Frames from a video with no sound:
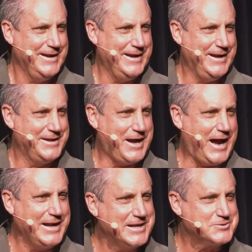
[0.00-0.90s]
And
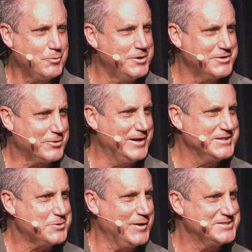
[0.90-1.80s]
I guess one of the
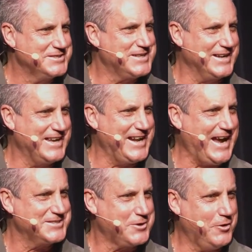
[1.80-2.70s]
greatest questions I get
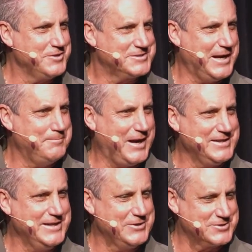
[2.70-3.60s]
asked all the time by
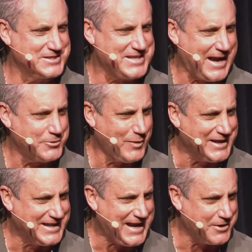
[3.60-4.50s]
leaders is, how do I
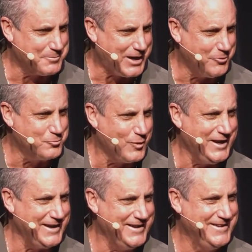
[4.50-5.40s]
get out of my own
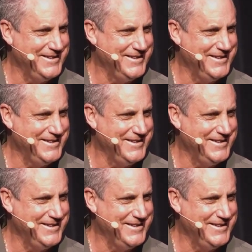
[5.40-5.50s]
way?